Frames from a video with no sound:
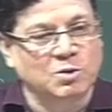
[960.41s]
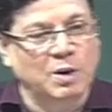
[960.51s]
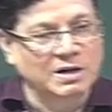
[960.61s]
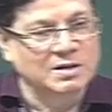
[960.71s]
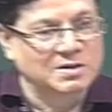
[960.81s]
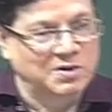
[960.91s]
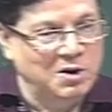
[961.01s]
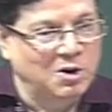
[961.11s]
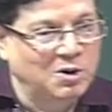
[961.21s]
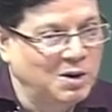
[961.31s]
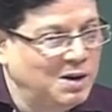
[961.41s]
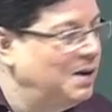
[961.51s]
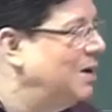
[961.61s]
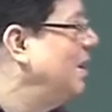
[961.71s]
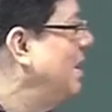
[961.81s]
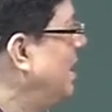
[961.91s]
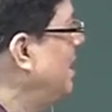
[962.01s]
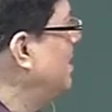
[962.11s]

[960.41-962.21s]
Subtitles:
What is thio in